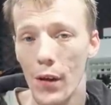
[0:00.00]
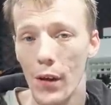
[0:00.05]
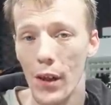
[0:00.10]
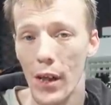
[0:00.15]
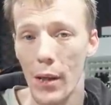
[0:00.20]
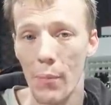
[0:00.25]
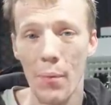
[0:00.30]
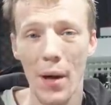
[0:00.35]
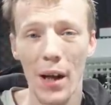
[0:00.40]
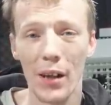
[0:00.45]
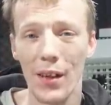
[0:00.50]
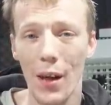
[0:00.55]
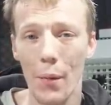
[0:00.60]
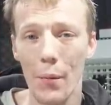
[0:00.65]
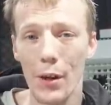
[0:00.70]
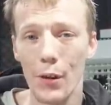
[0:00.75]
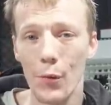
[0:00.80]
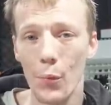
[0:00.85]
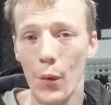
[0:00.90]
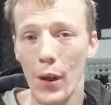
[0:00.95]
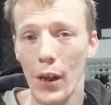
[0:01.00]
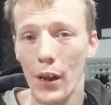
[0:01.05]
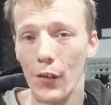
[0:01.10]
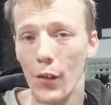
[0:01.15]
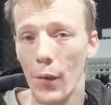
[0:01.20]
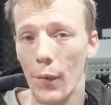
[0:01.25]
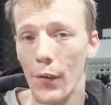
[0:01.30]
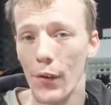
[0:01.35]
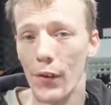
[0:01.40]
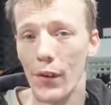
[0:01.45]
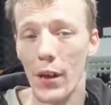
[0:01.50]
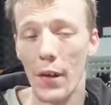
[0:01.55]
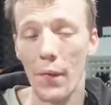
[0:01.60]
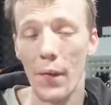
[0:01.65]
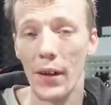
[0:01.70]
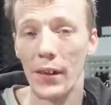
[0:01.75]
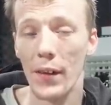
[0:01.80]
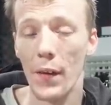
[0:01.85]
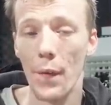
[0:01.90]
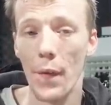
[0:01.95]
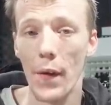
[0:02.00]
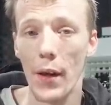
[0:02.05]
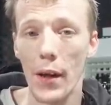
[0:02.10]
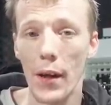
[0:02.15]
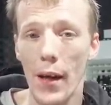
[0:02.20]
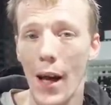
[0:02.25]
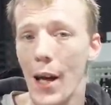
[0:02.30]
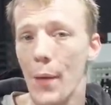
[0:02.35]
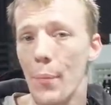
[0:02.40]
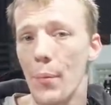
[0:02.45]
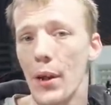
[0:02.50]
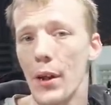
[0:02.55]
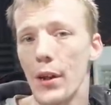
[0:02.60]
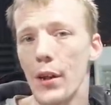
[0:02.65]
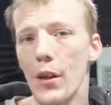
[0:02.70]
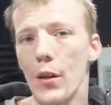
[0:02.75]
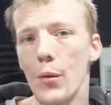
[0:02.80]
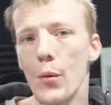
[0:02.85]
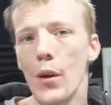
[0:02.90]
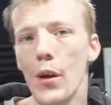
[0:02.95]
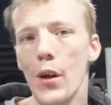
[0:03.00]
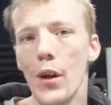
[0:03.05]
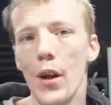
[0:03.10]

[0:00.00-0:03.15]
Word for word: impact damage, which obviously affected the APU.